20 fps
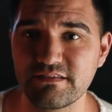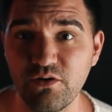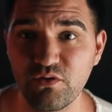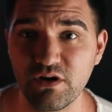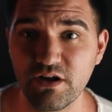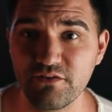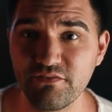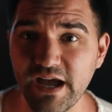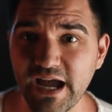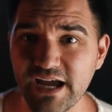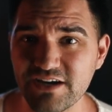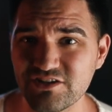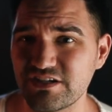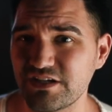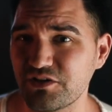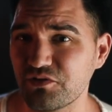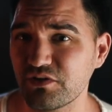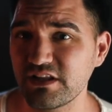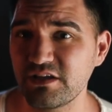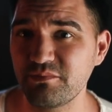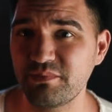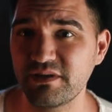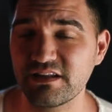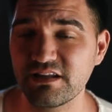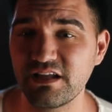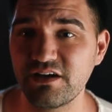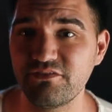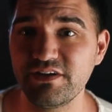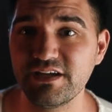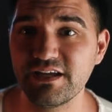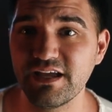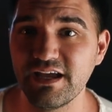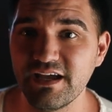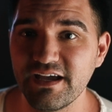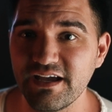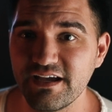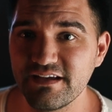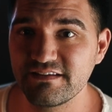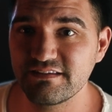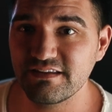And what I've actually really been loving
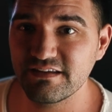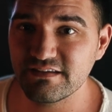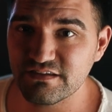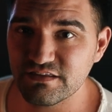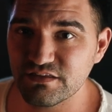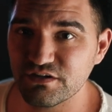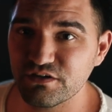is this